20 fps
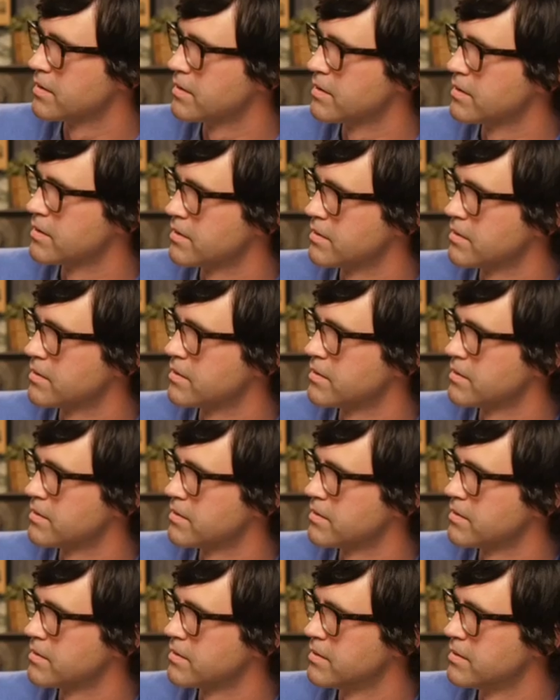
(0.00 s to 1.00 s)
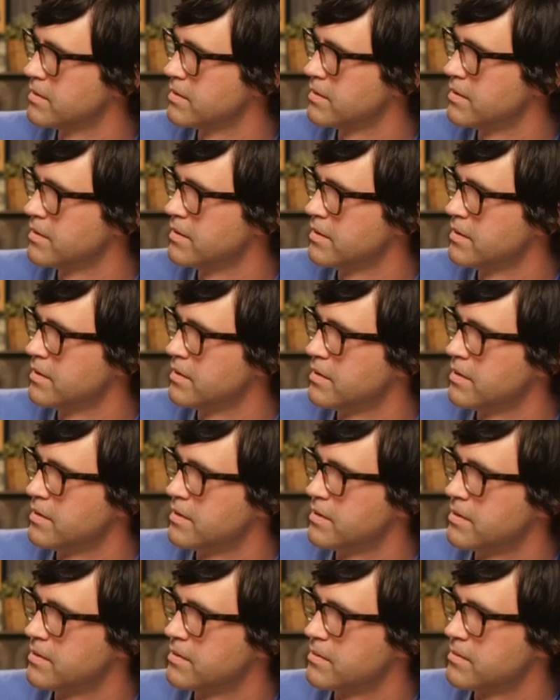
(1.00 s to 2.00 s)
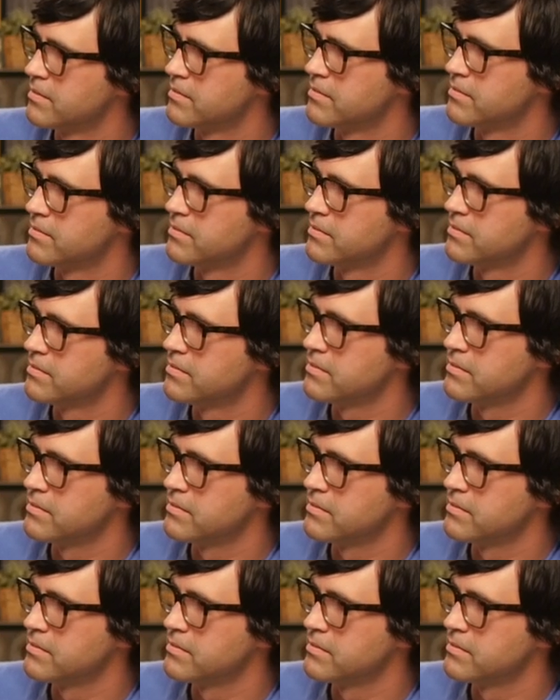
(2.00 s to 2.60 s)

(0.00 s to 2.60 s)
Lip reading: No words are spoken by the person on screen.